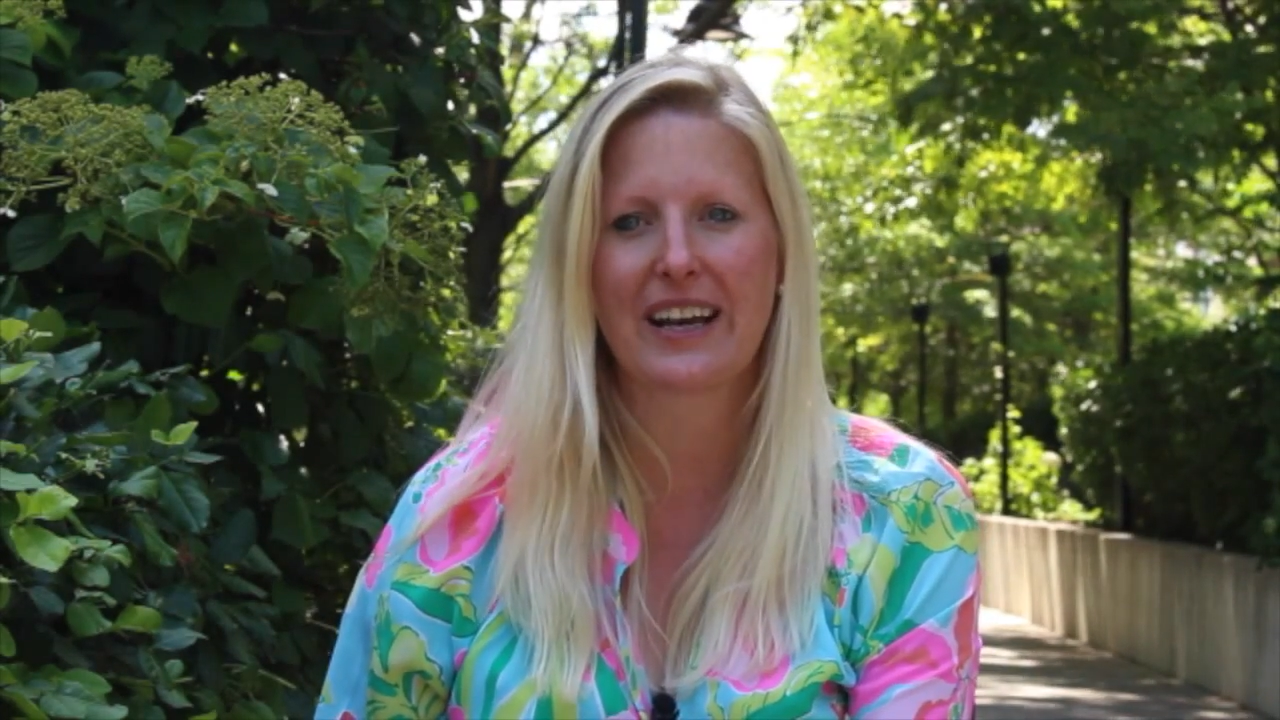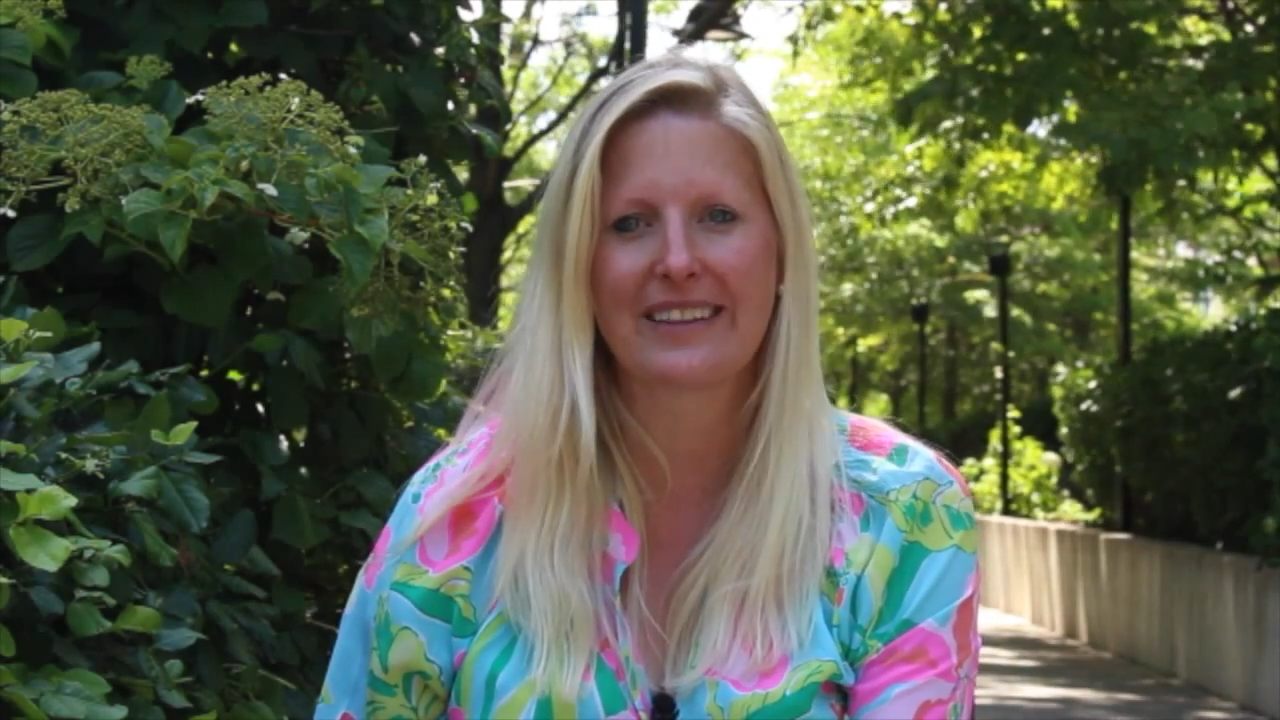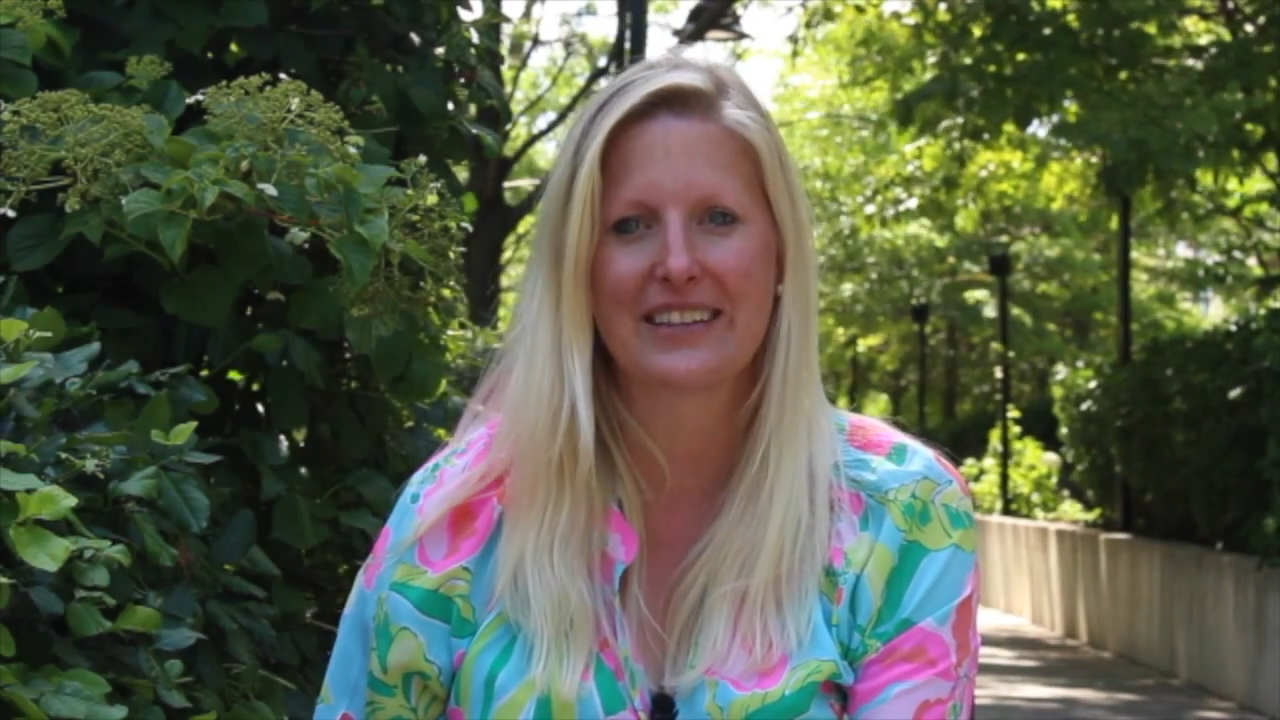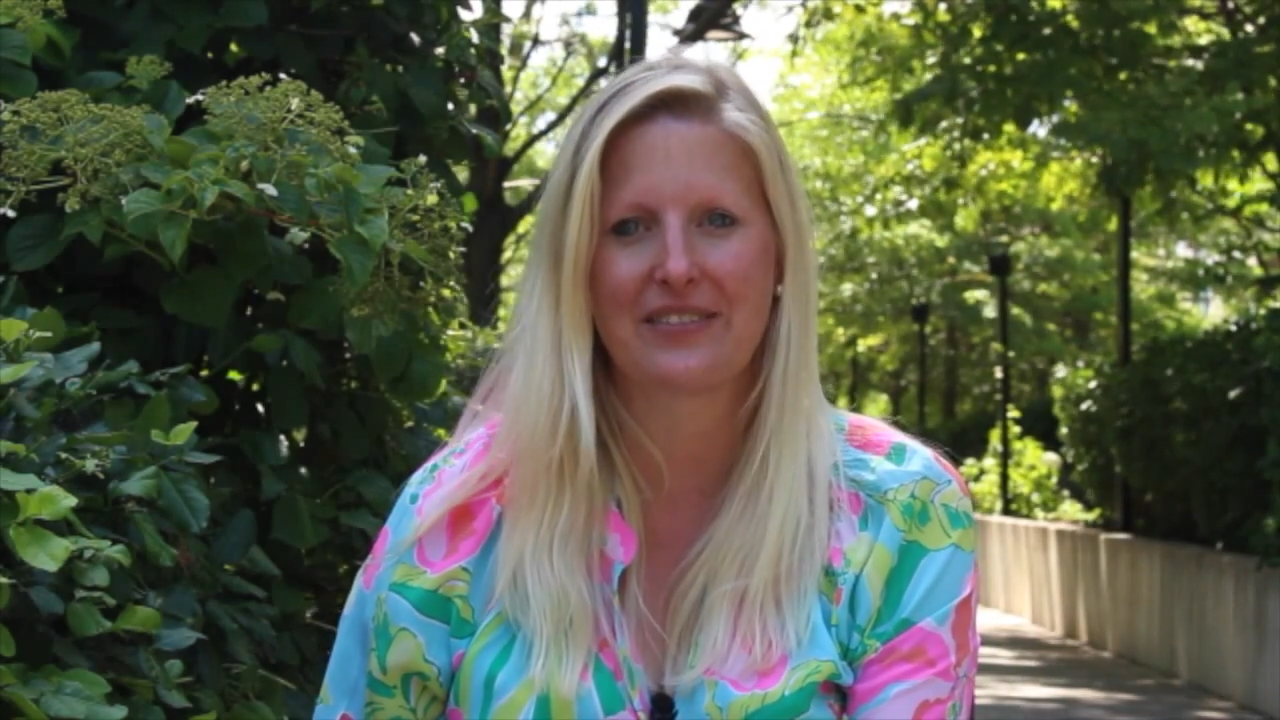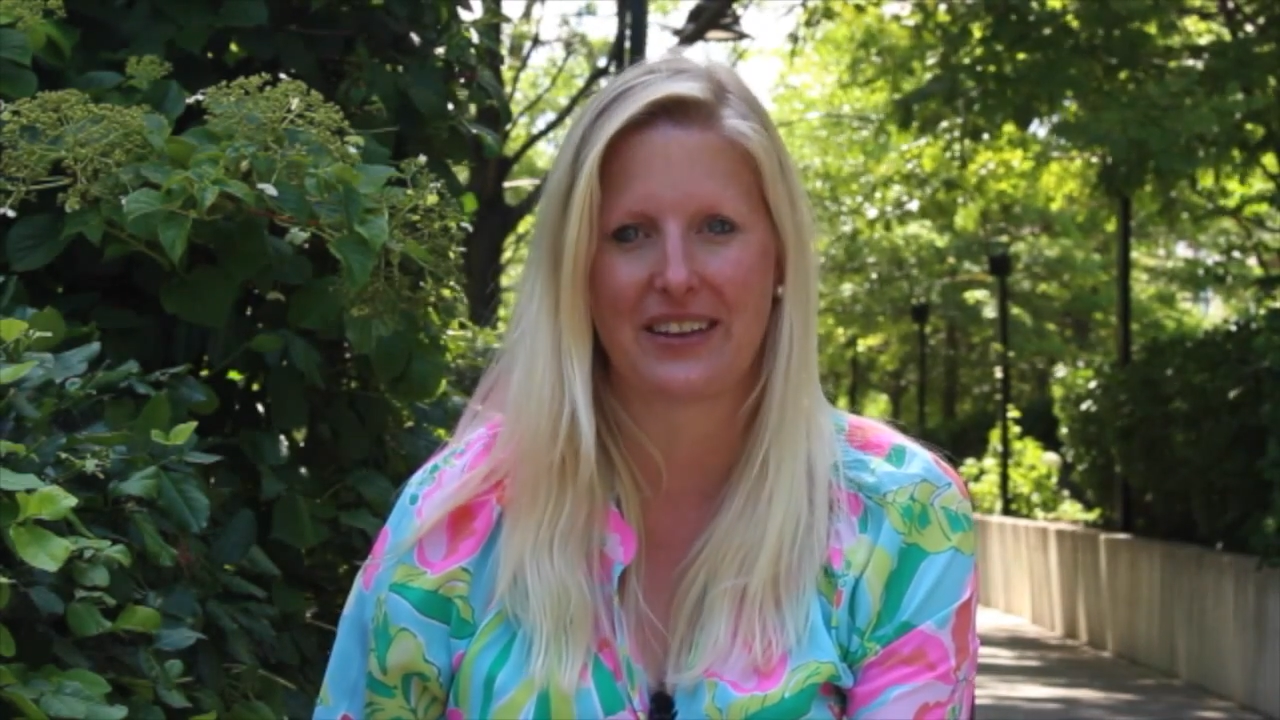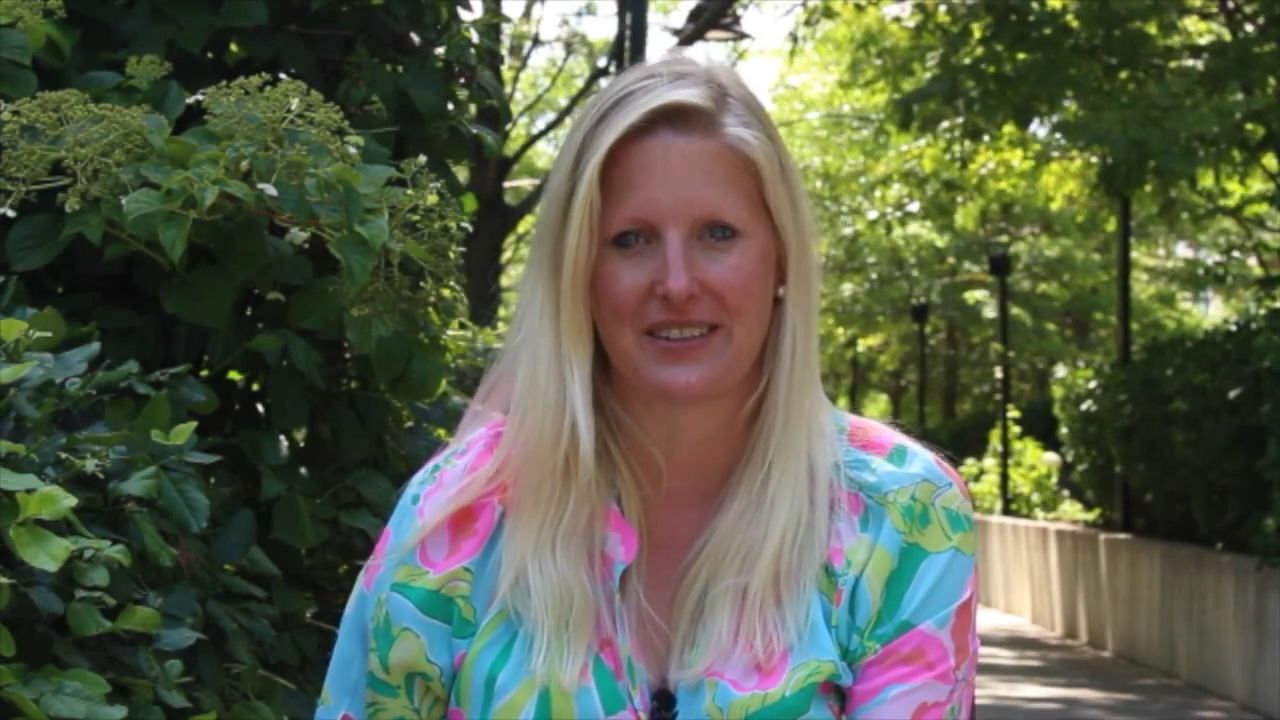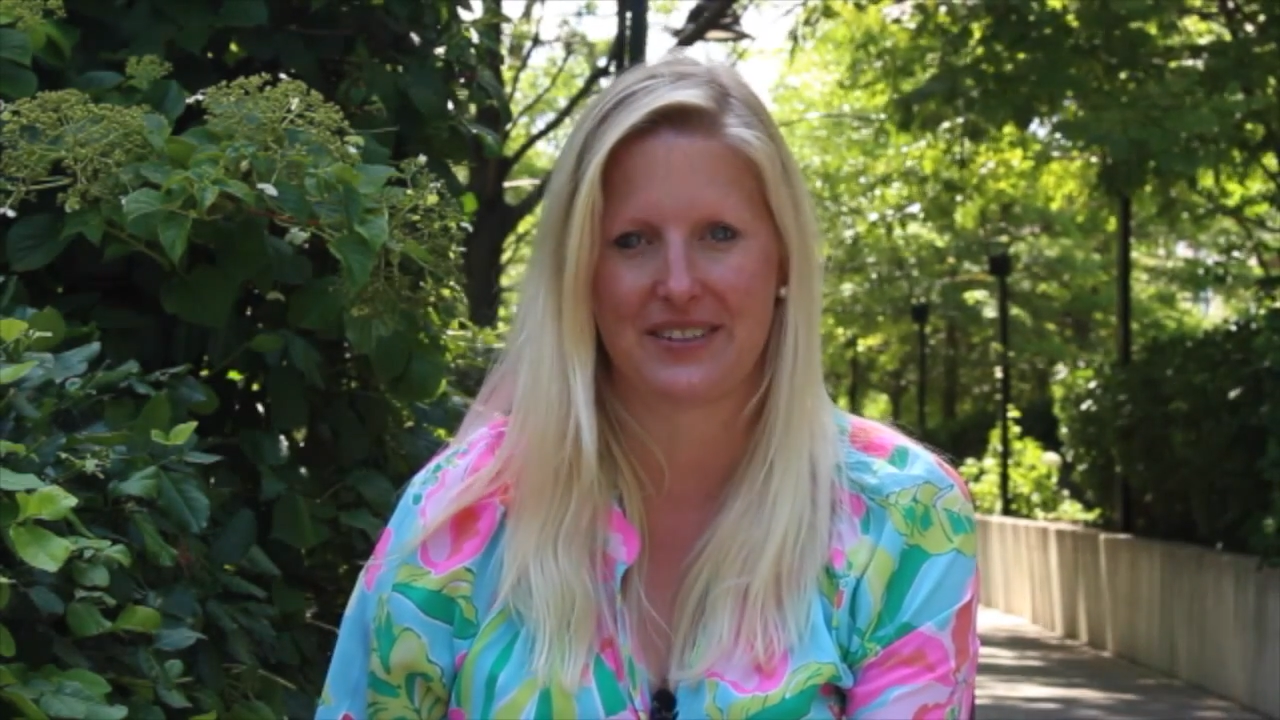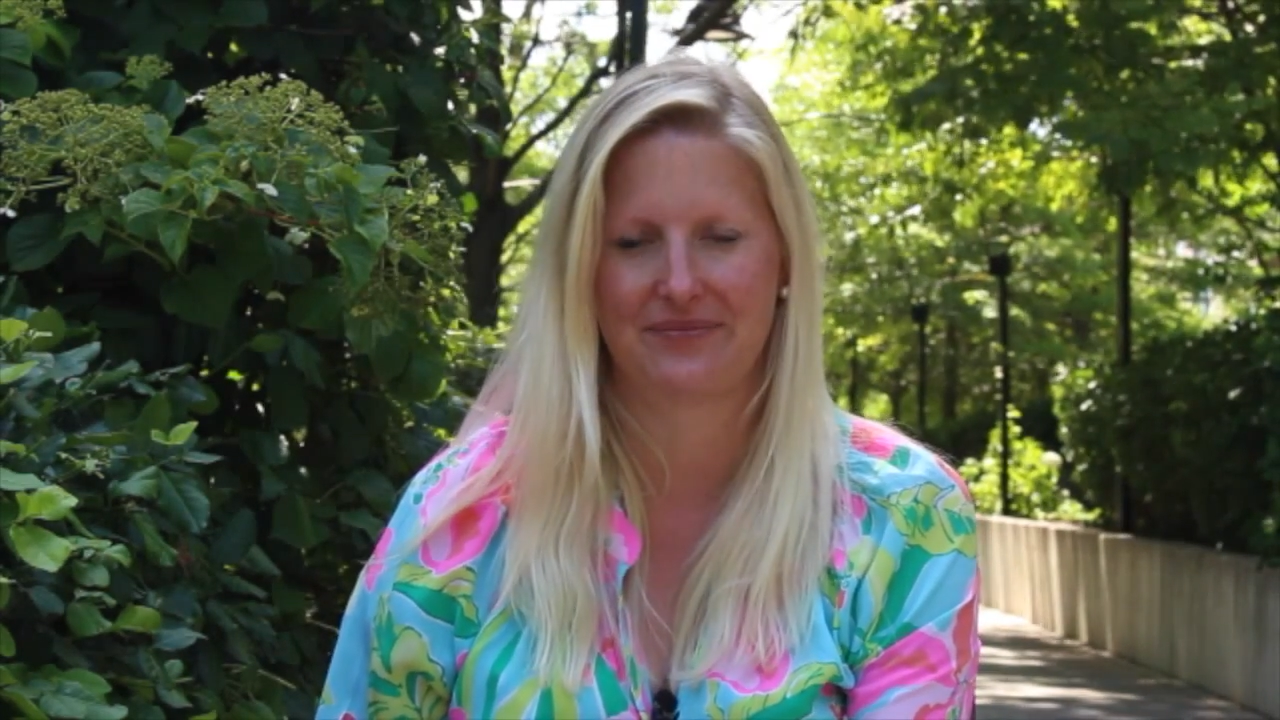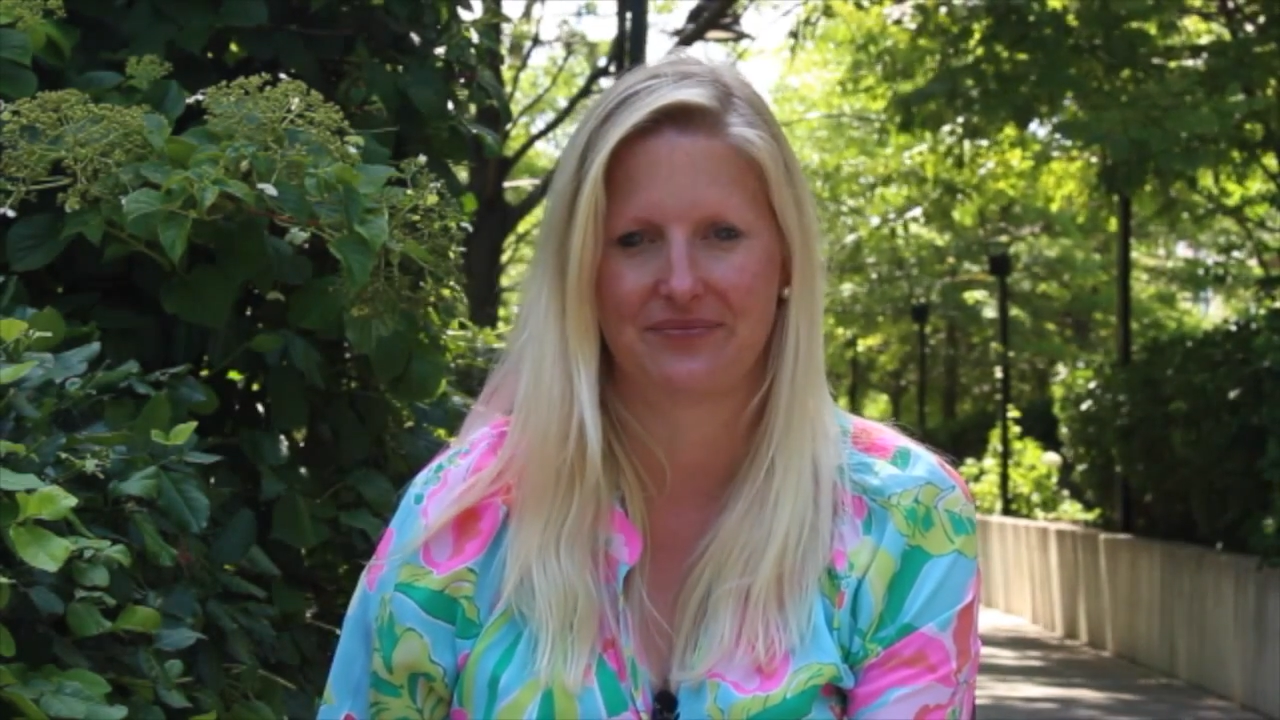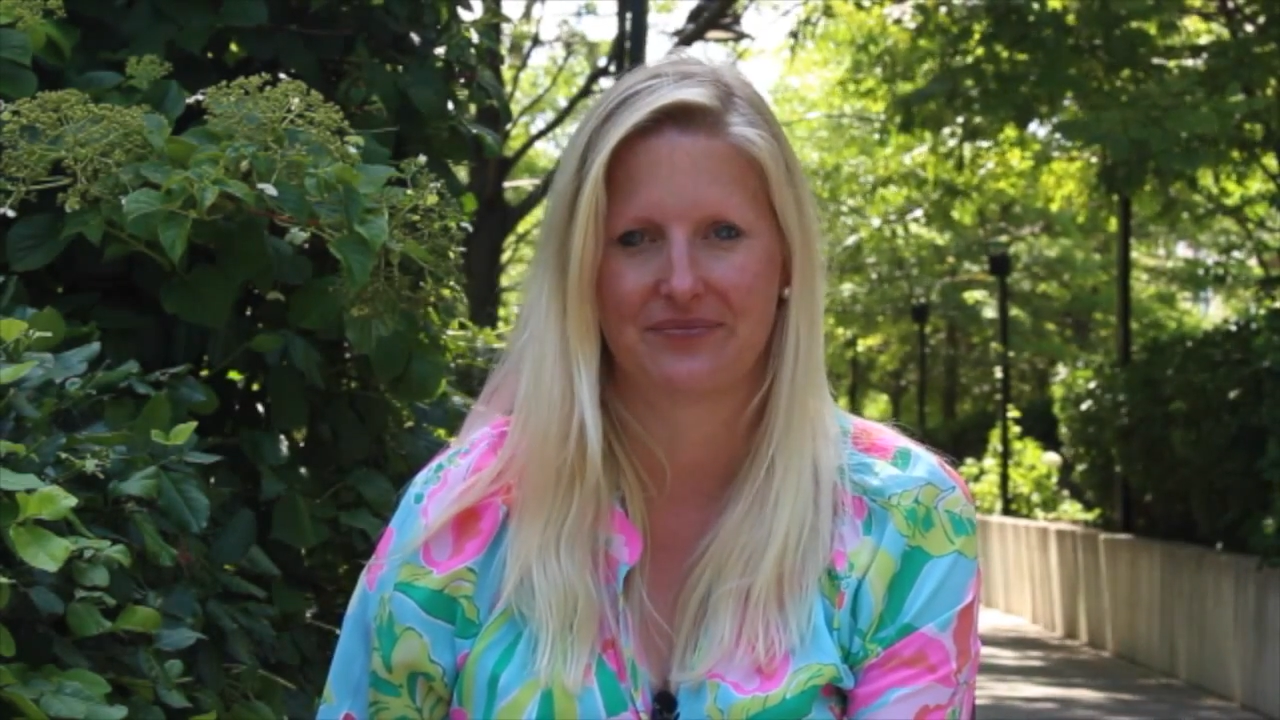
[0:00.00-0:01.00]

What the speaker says: at the event.